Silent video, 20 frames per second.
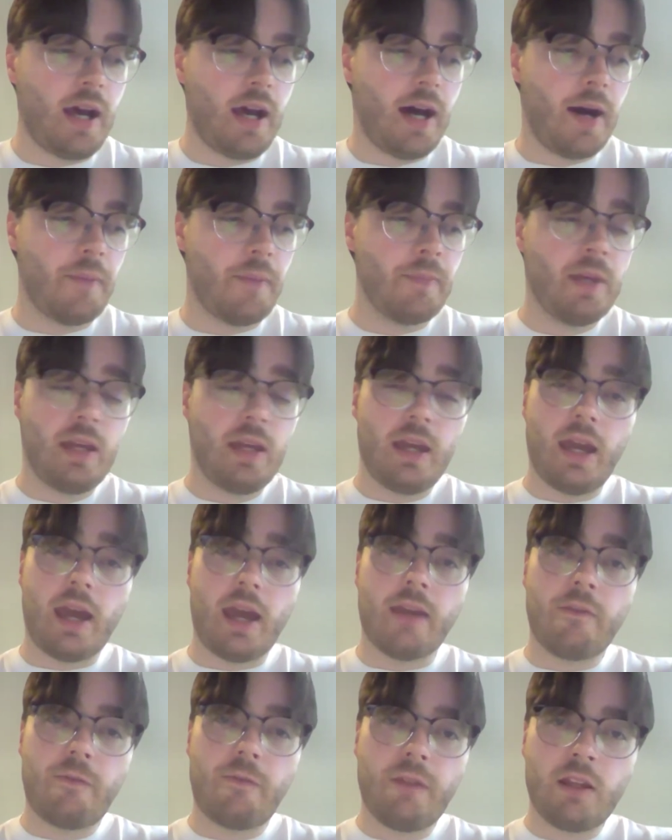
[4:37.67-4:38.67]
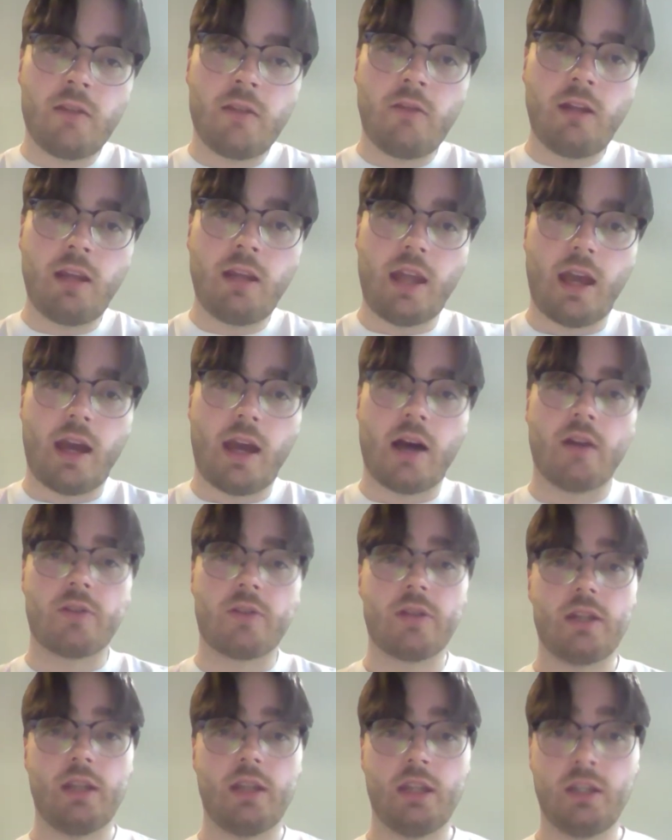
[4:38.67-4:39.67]
And figuring
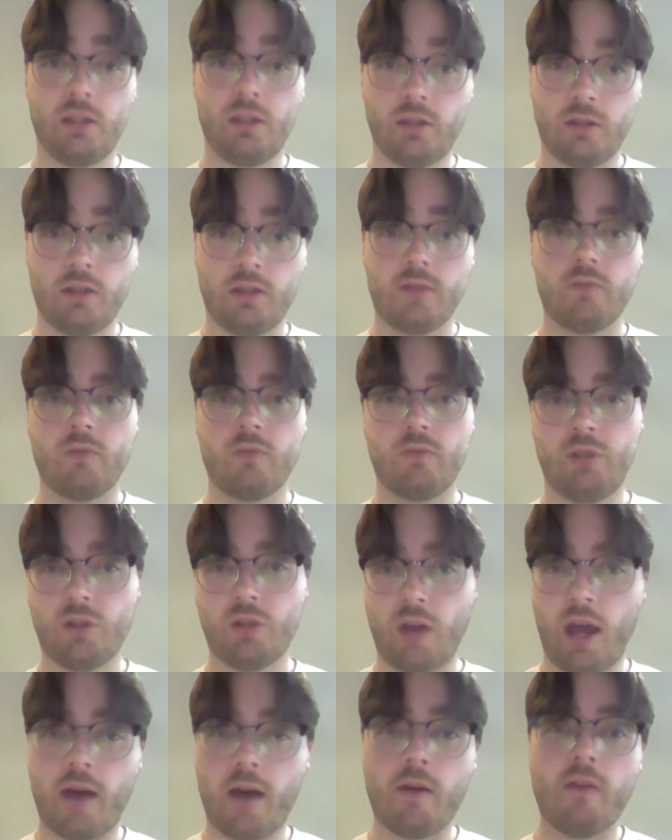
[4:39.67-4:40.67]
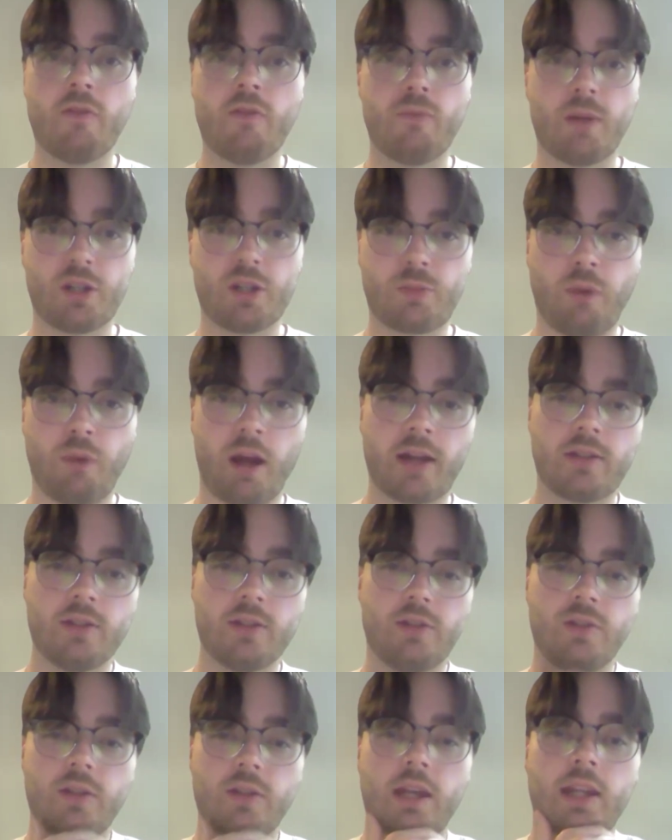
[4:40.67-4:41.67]
out in, however much
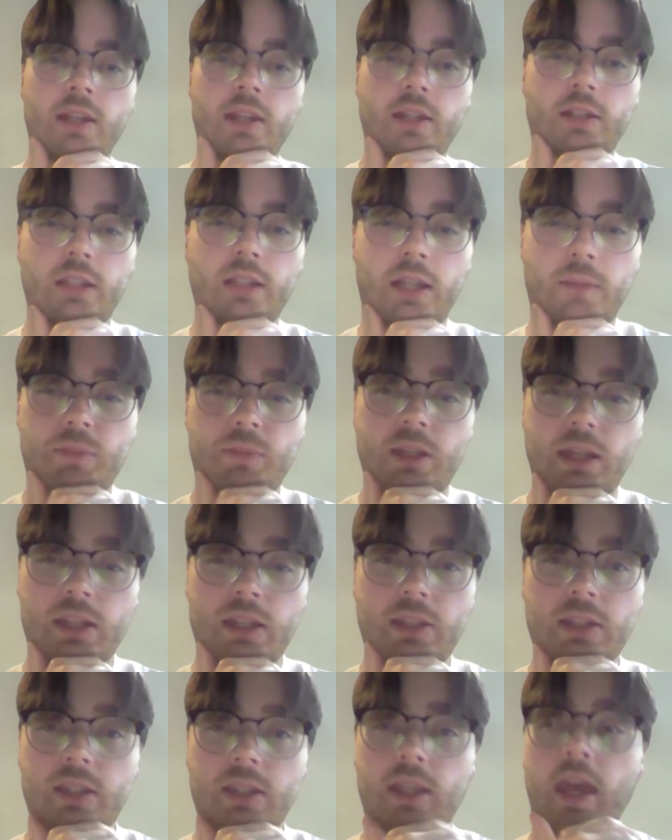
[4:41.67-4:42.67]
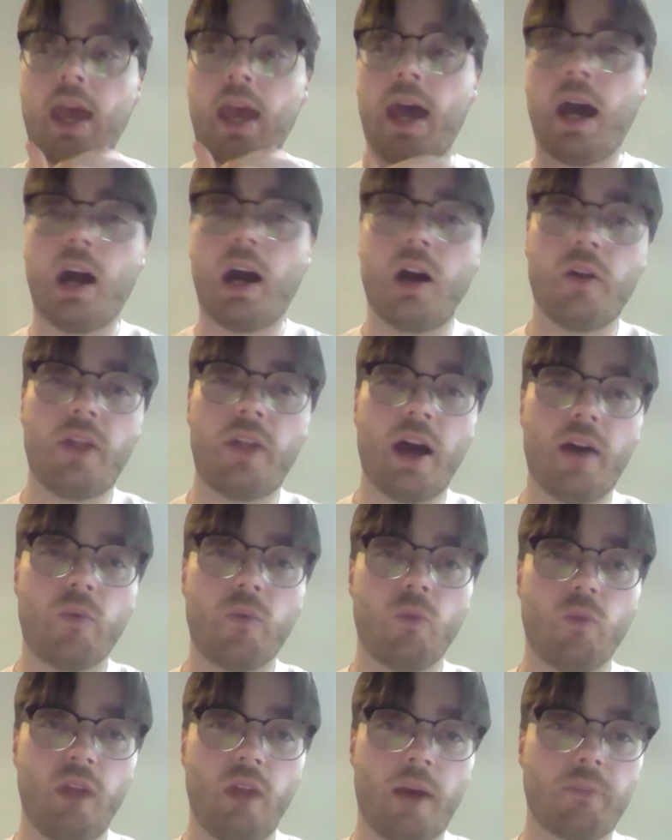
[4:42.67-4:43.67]
practice you get in the lead up to Easter's, how
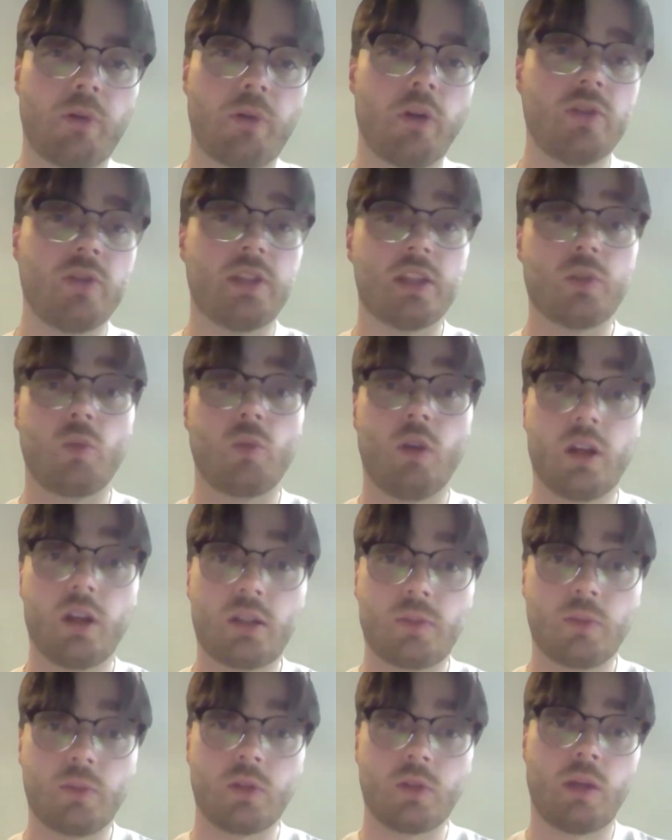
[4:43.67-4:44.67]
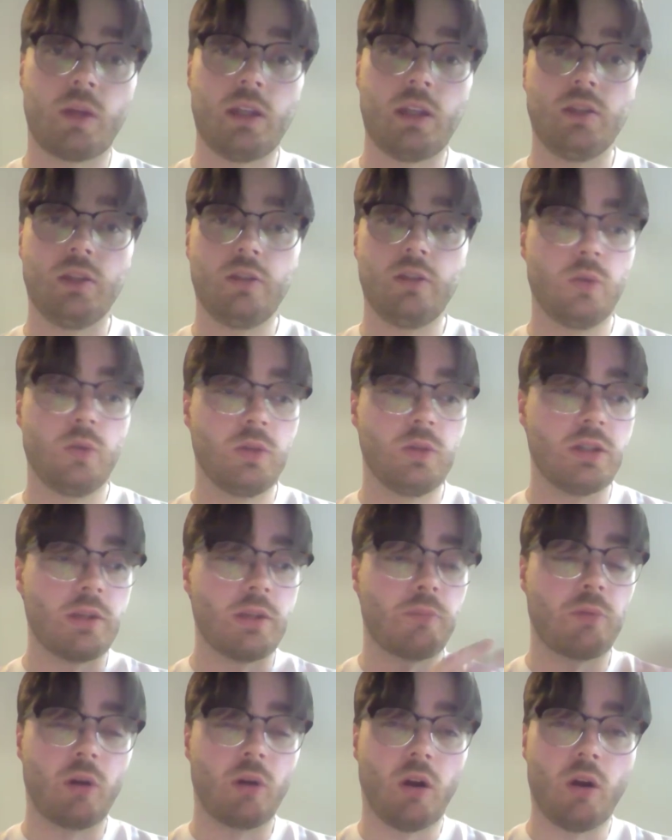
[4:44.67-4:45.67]
that process works between you as the
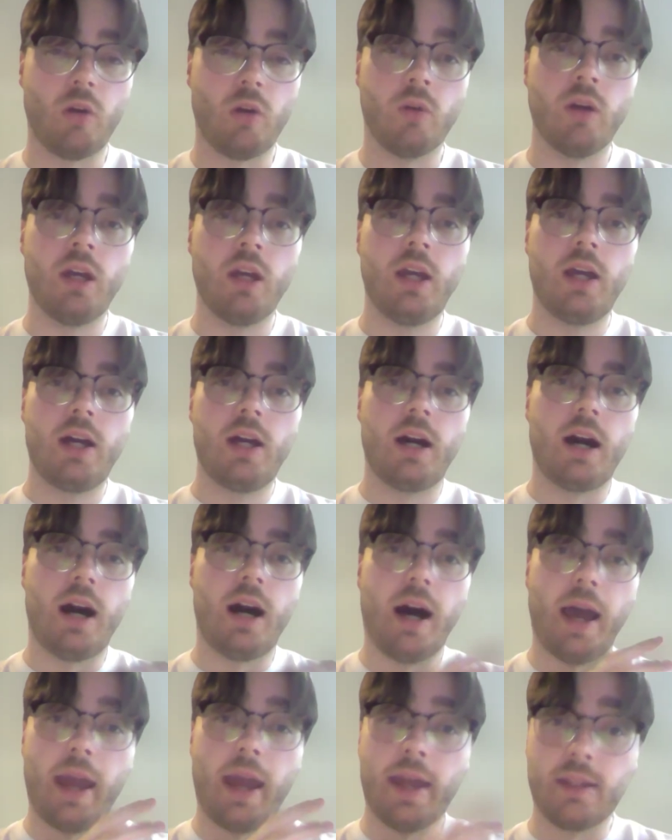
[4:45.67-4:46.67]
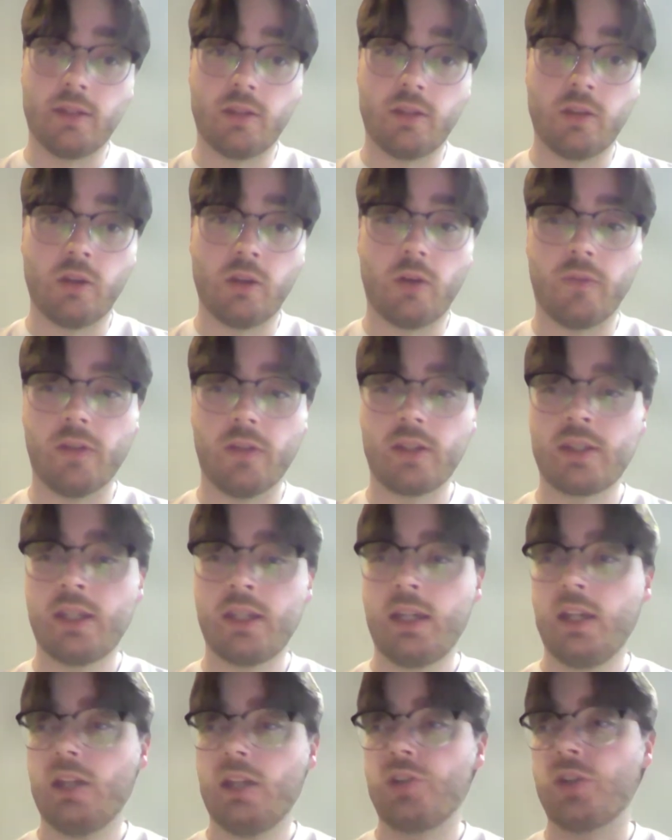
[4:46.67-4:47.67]
pro and the novice.
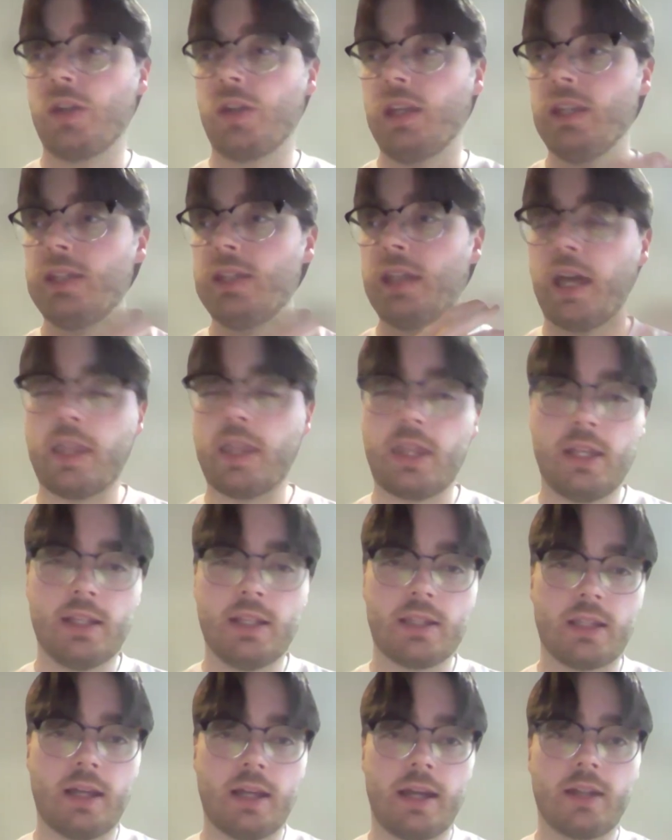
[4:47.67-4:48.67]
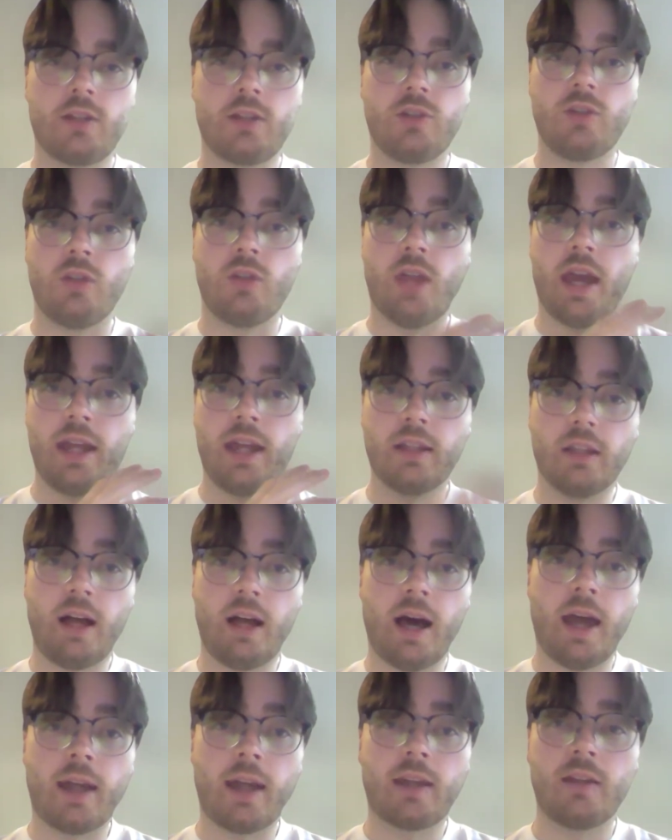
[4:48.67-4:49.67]
So is that things like, do they
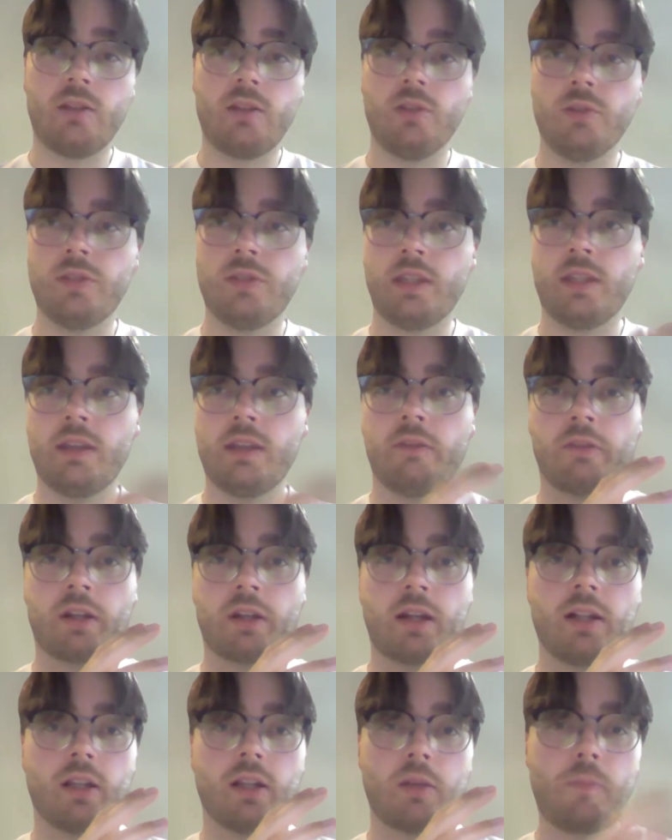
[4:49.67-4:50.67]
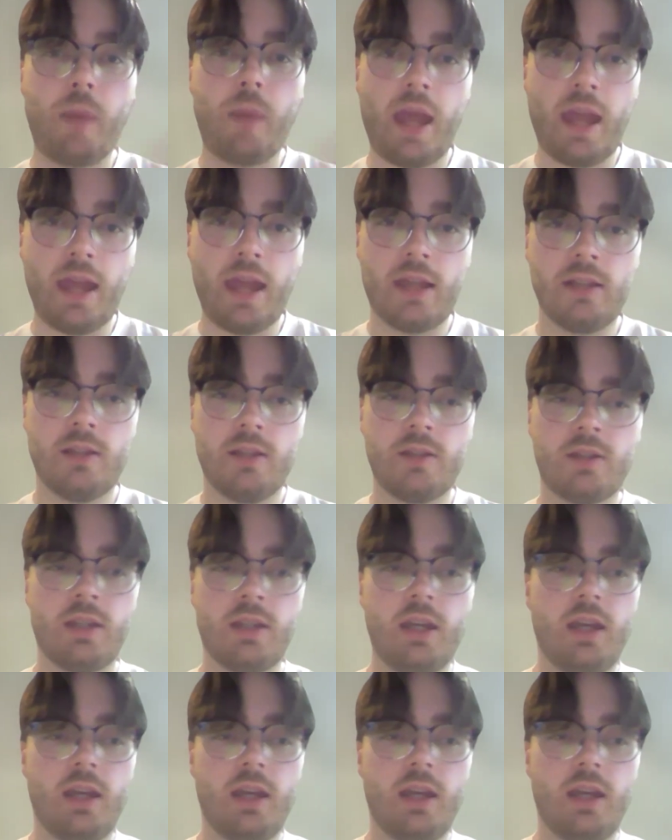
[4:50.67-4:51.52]
like using different colored pens?